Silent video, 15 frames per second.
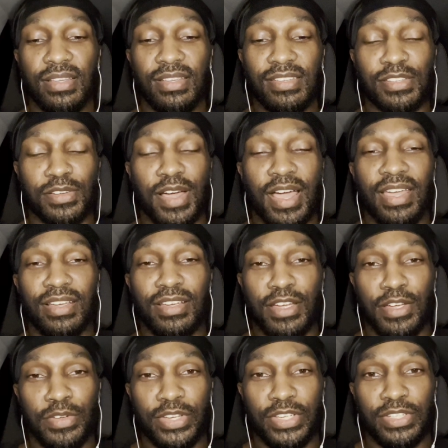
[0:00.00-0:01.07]
So I
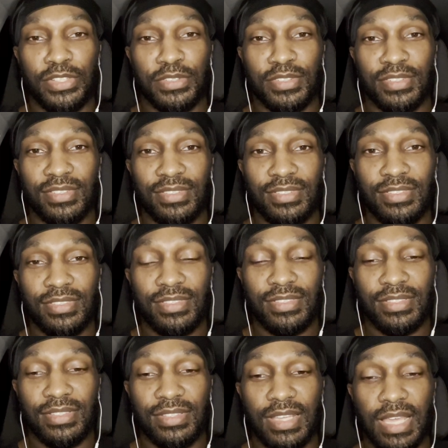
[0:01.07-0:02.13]
encourage you,
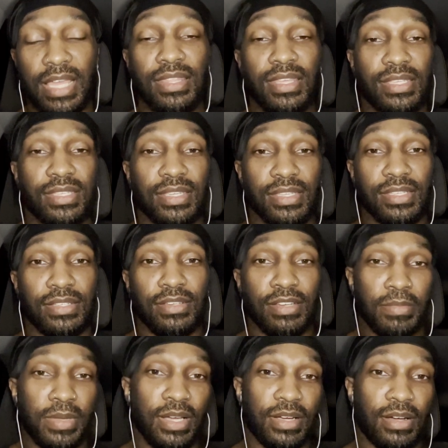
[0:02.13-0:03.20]
and this is going
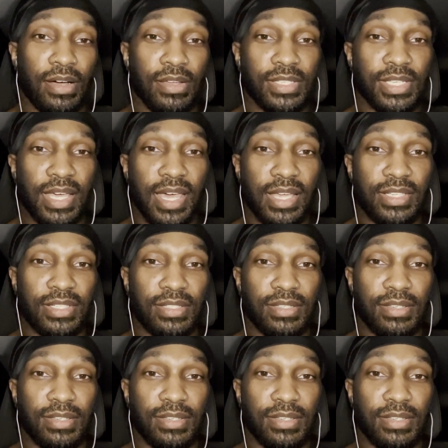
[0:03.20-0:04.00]
to be a call to action.